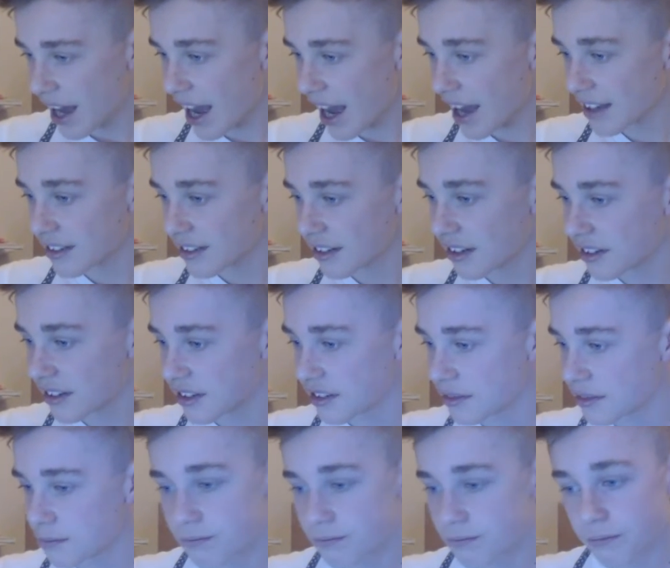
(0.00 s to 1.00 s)
And
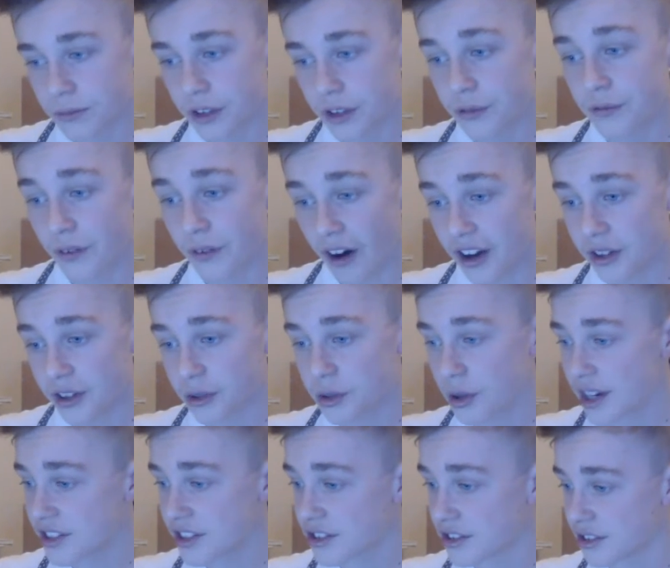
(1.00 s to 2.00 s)
the final
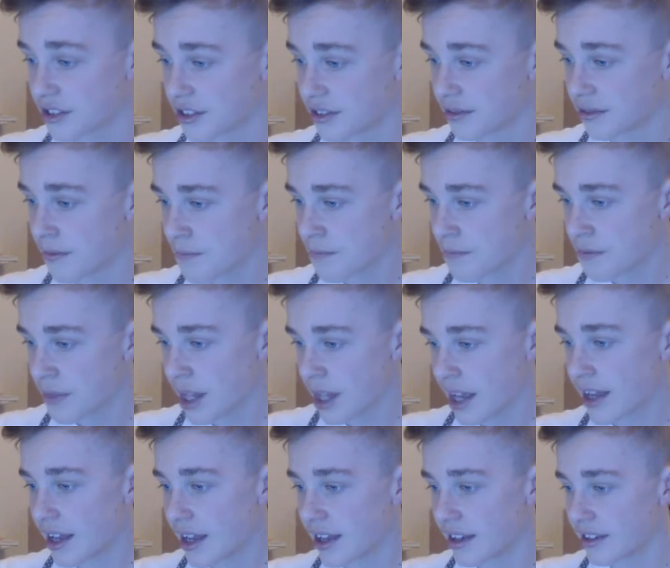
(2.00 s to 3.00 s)
question
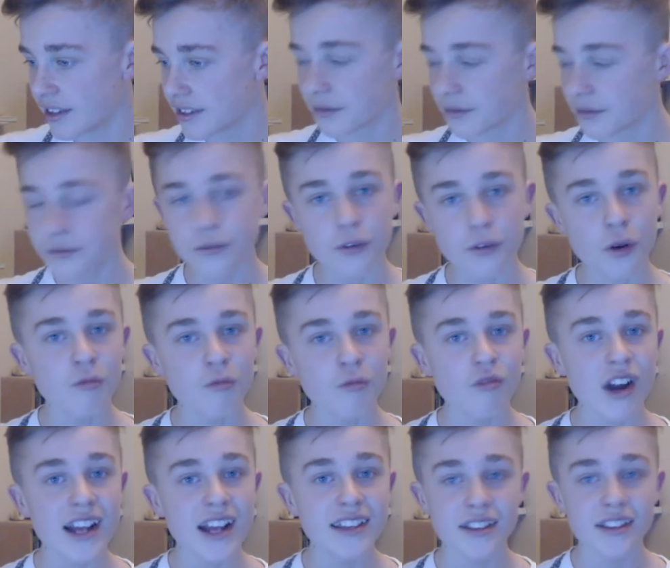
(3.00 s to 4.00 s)
is from
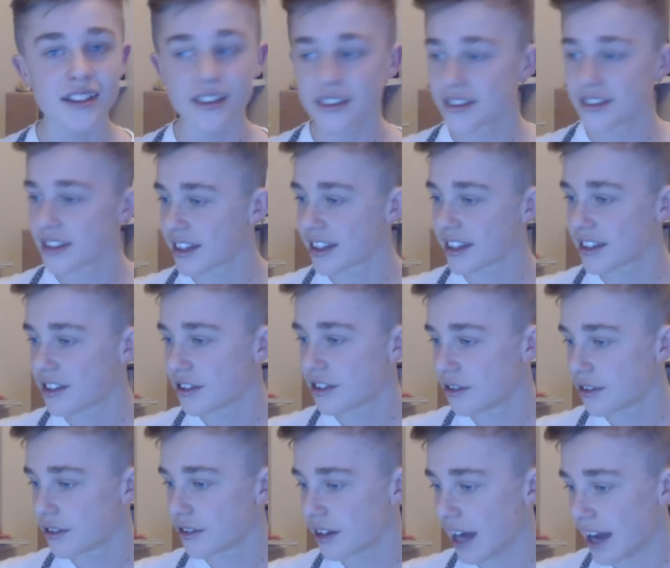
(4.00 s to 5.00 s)
Razor. Thank
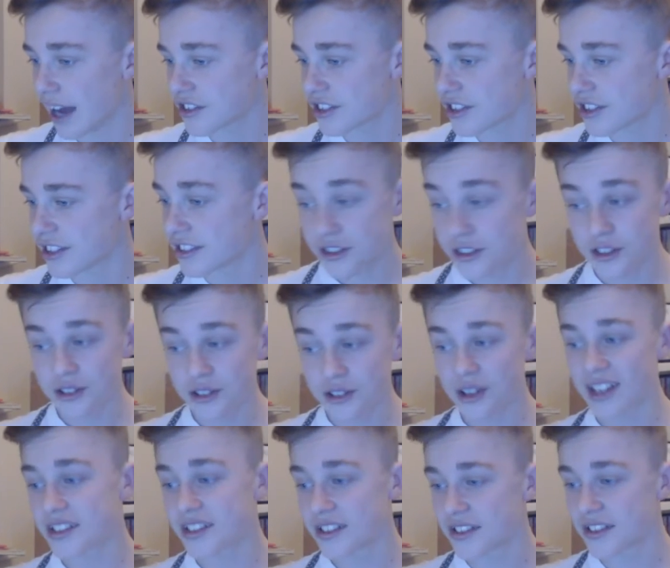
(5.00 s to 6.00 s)
you. Actually, two
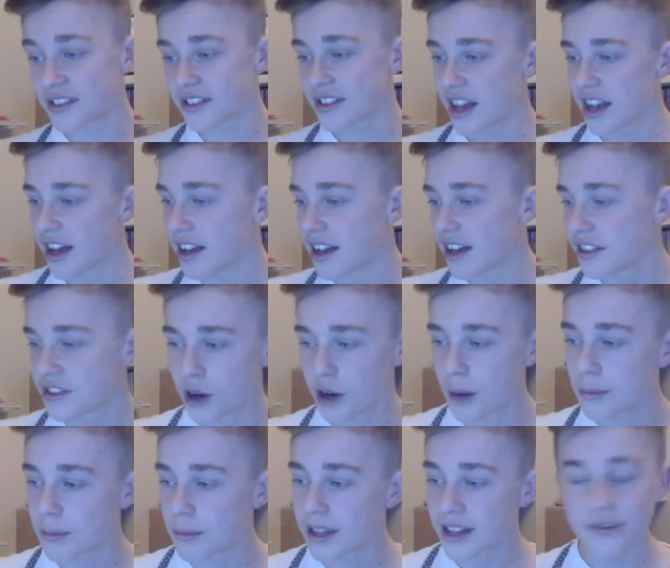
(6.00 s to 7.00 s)
questions.
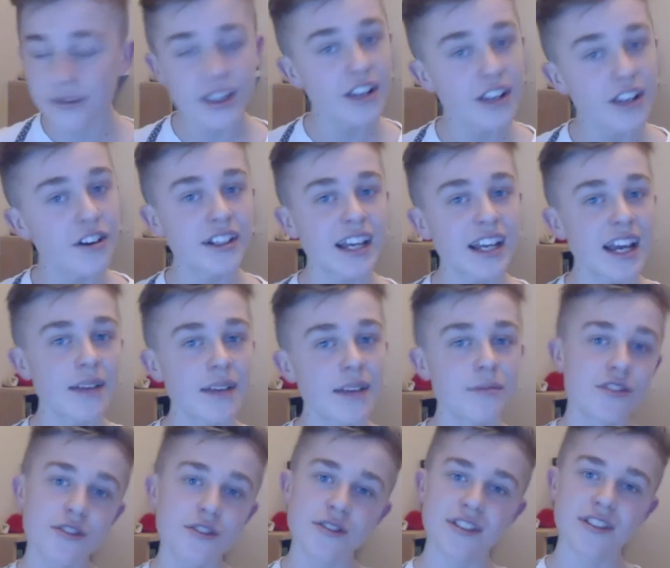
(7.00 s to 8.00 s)
Do I play video
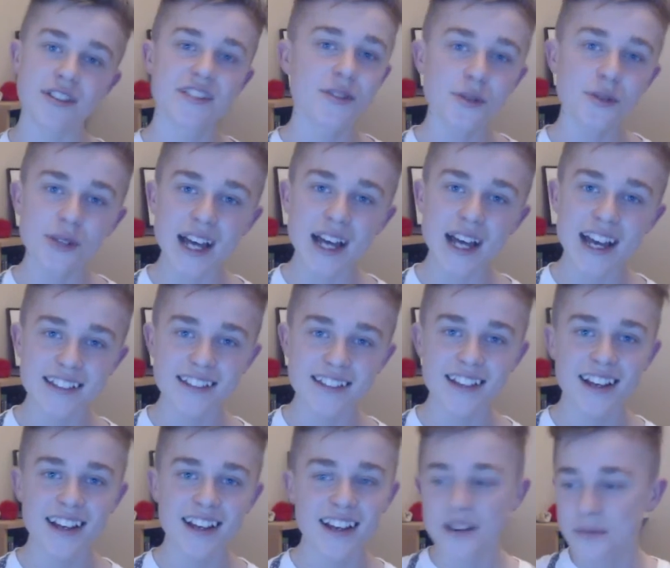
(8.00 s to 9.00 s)
games during school
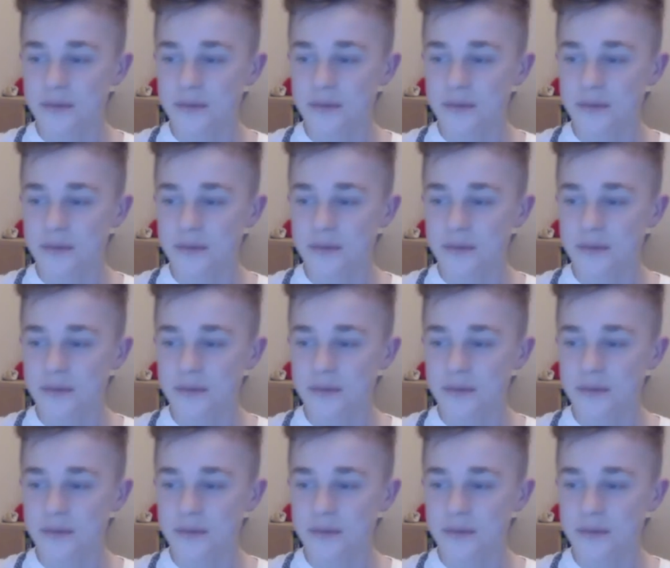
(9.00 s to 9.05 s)
days?